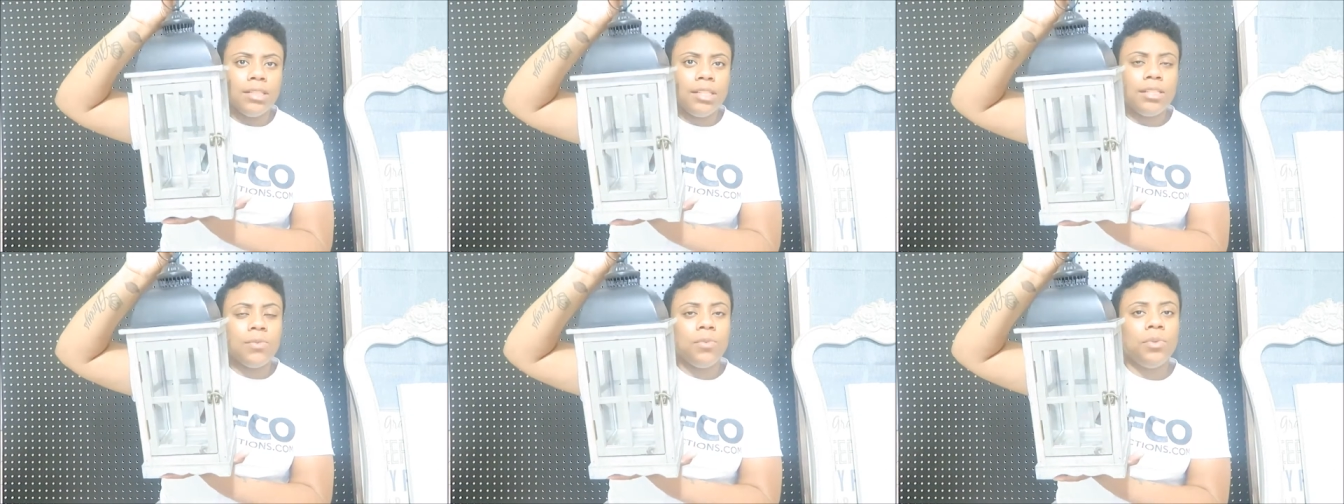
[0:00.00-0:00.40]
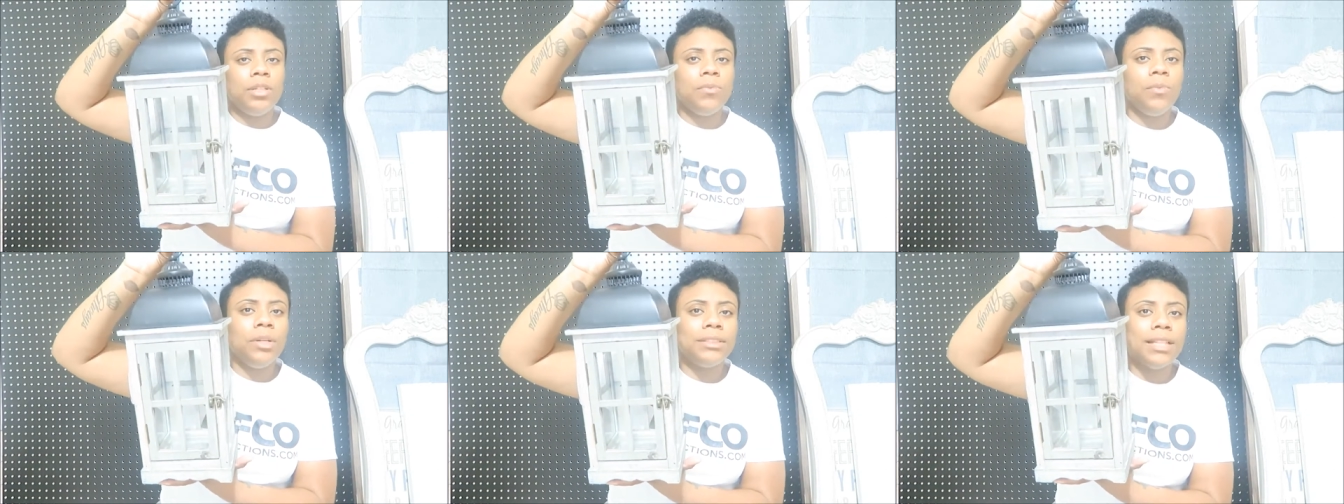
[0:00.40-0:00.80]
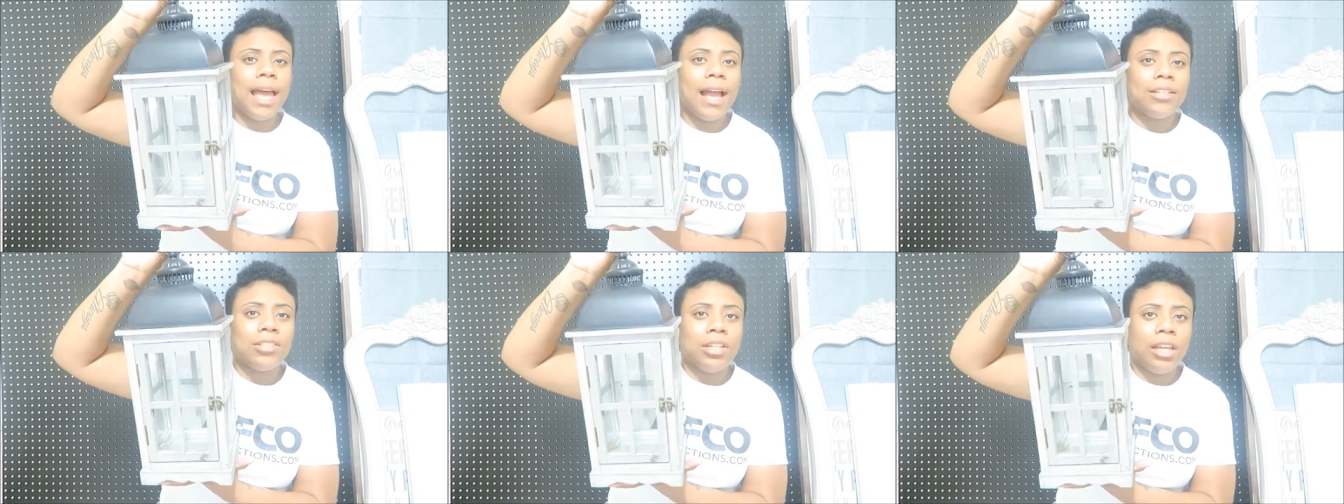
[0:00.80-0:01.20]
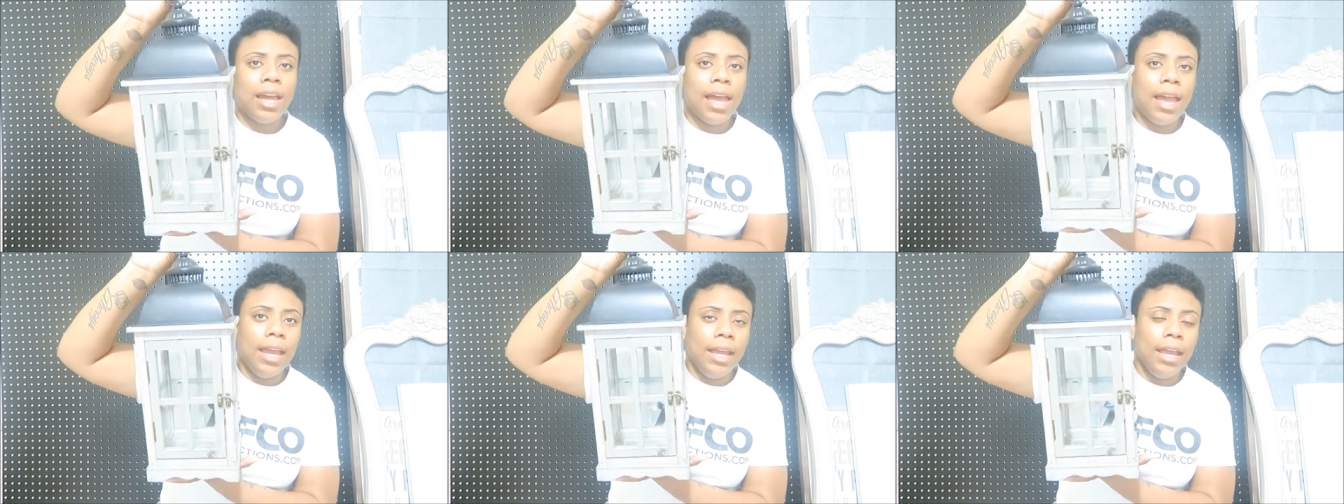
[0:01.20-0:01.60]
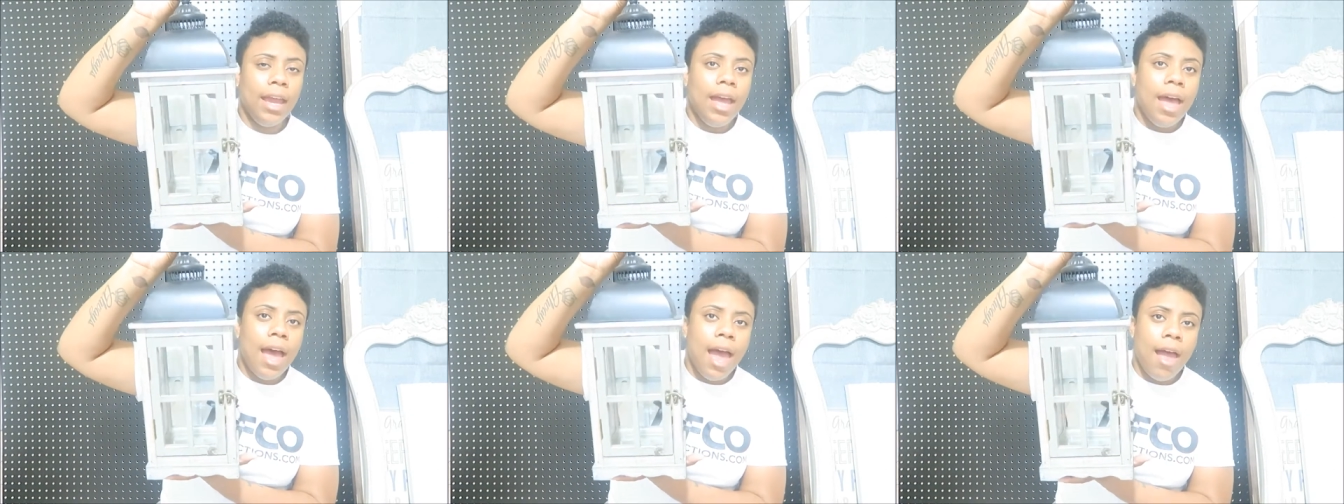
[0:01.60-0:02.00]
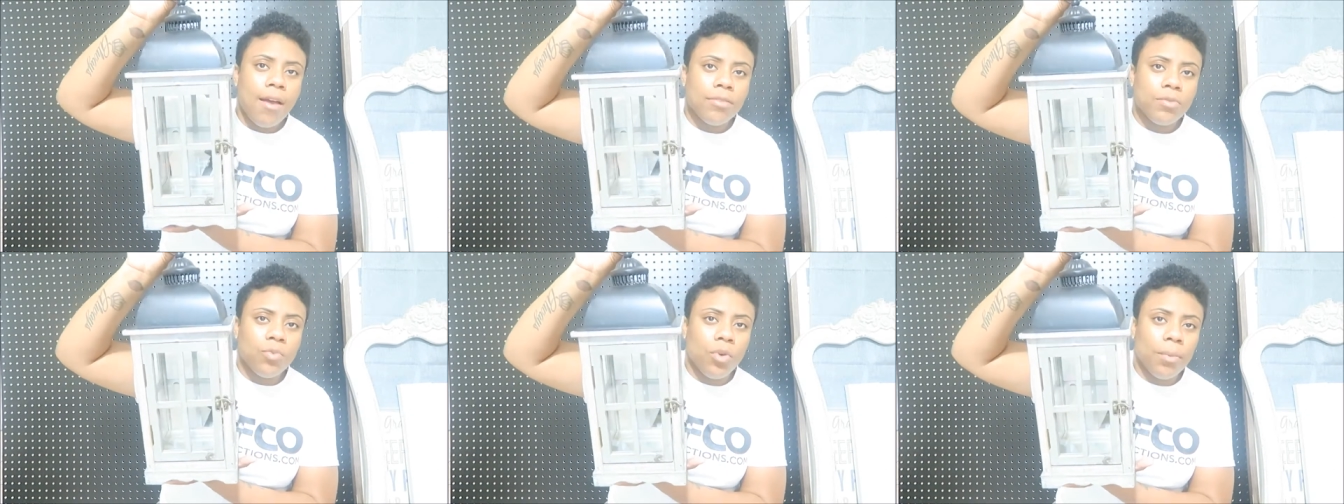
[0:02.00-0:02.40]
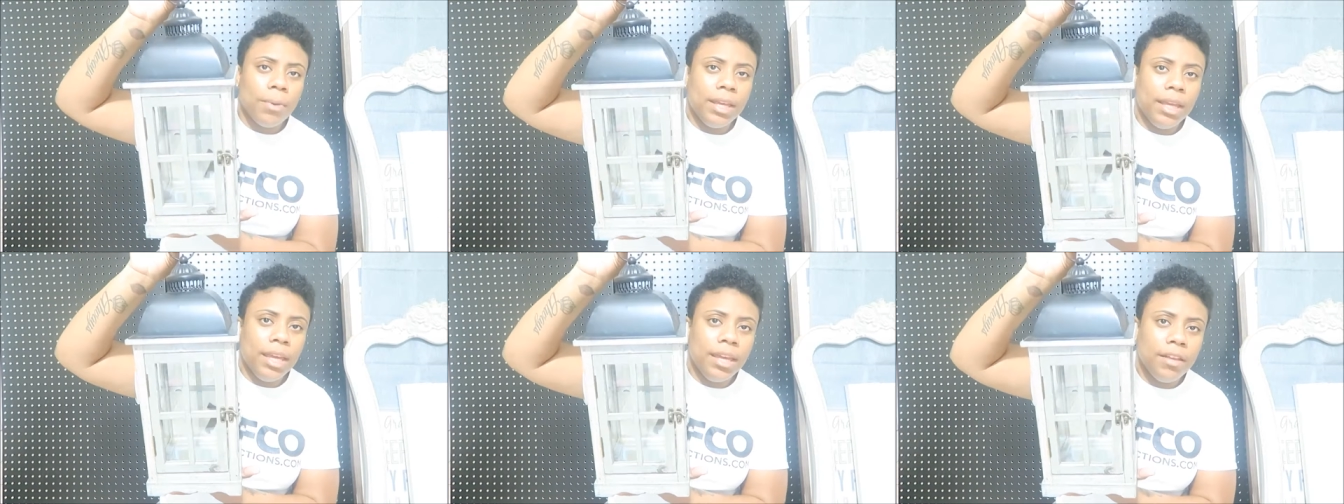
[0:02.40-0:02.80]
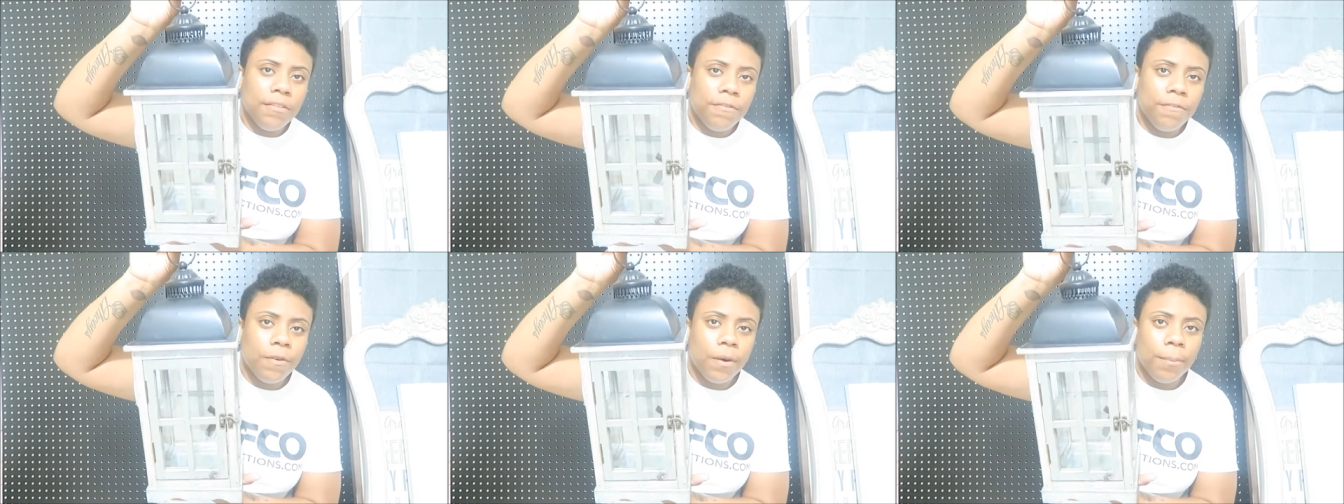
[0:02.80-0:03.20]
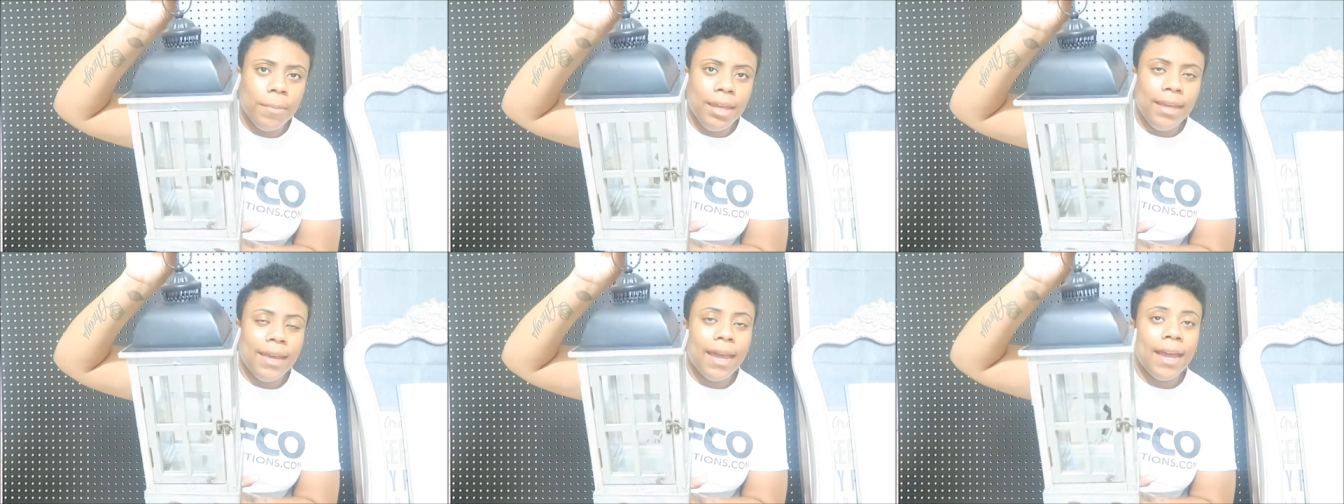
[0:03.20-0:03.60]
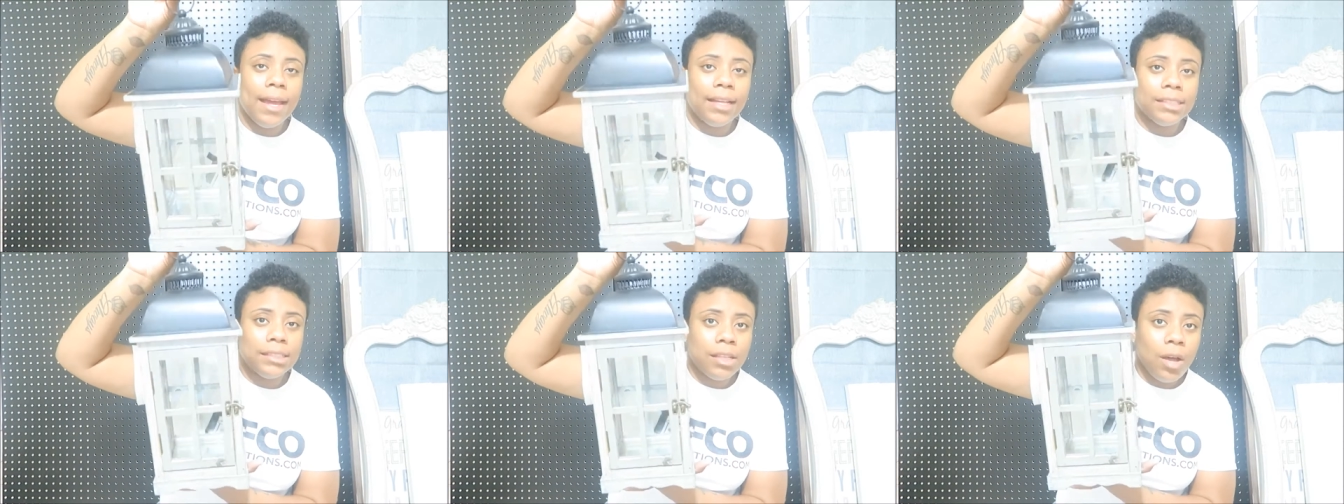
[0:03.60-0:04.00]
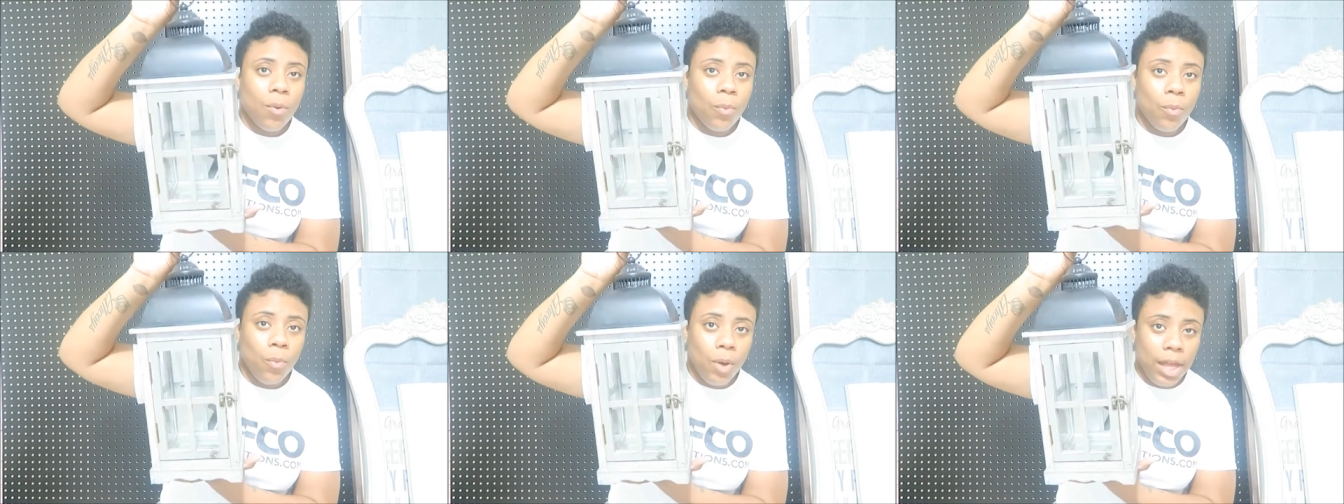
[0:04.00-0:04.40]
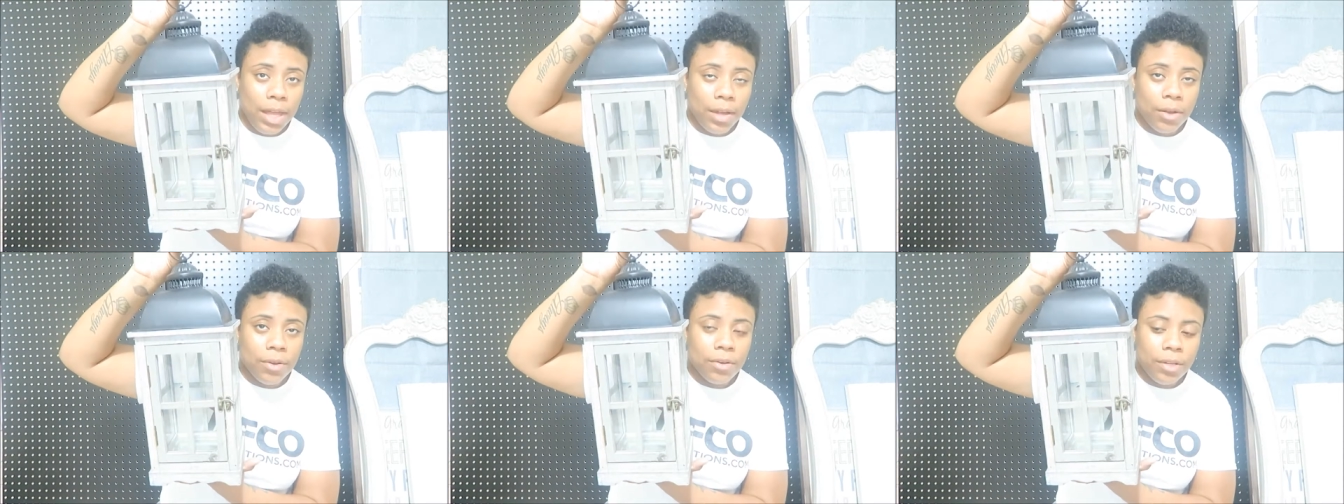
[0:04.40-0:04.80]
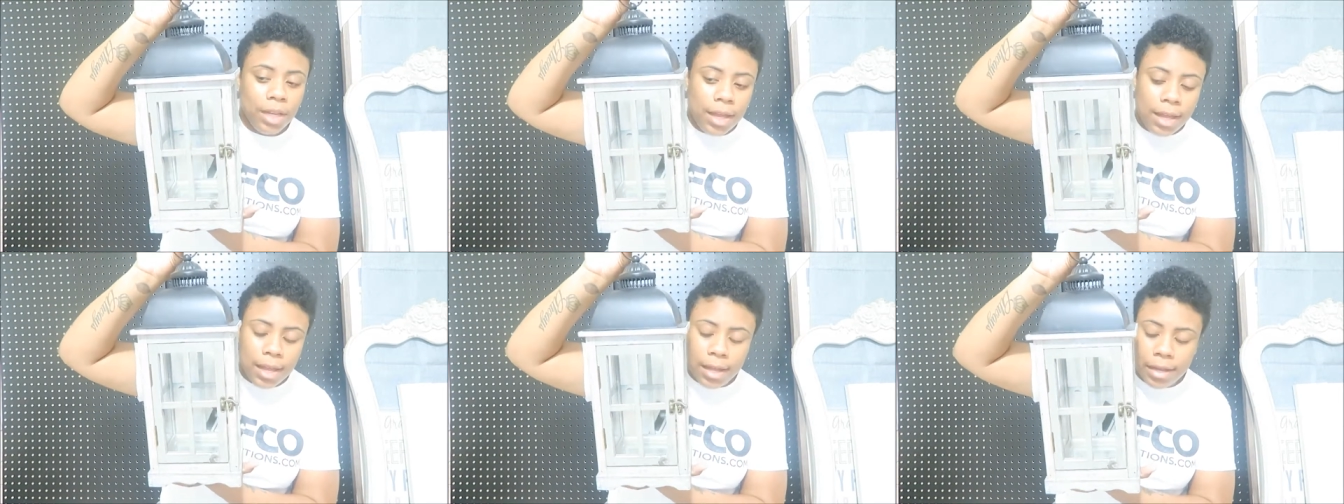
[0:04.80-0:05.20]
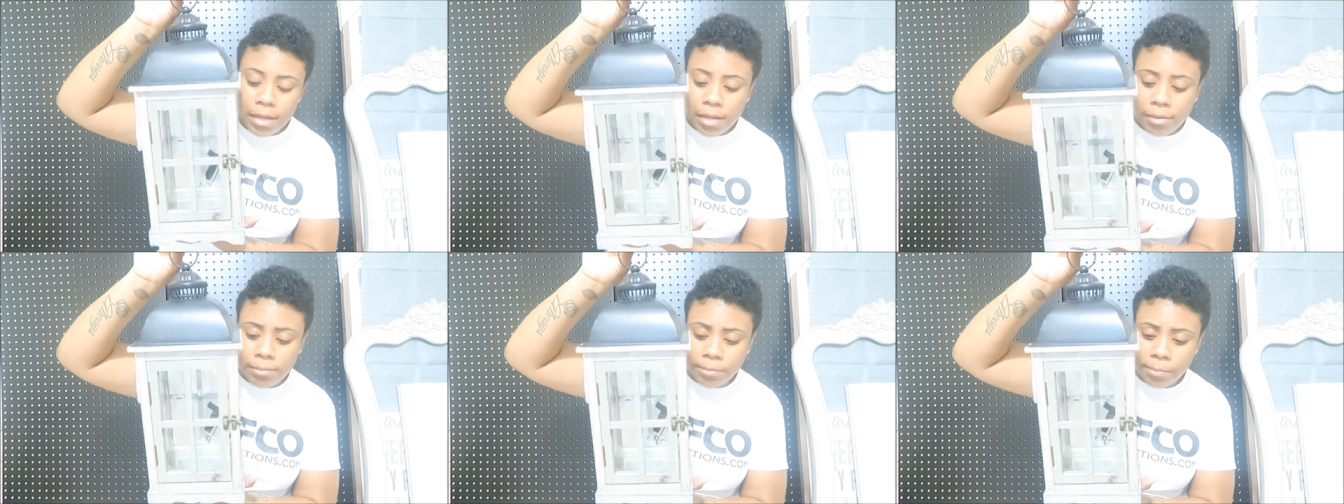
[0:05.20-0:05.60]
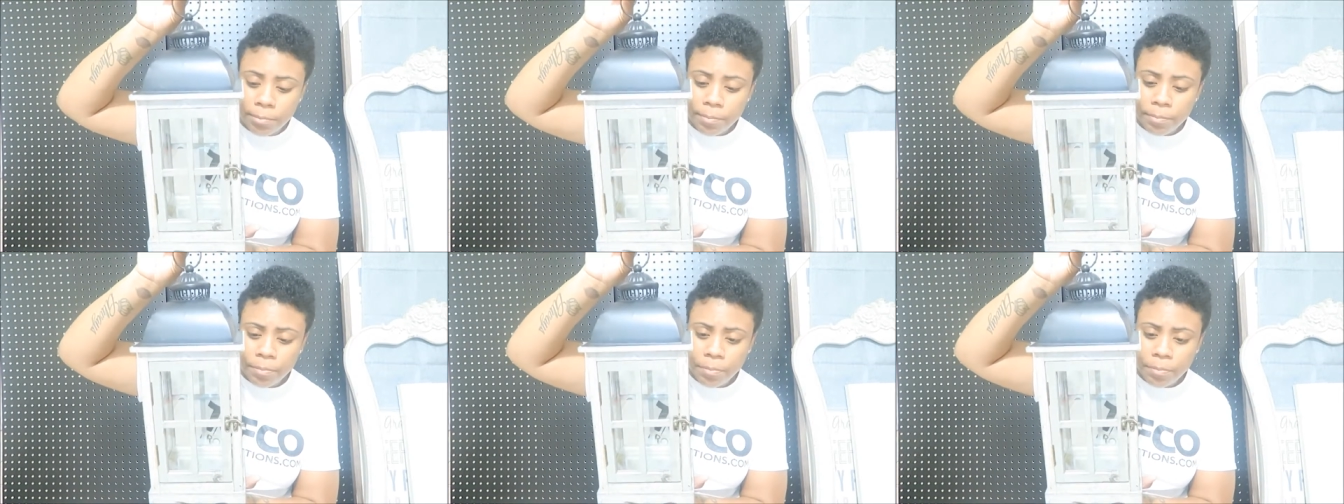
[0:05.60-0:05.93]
This one was actually a housewarming gift for me as well. Um,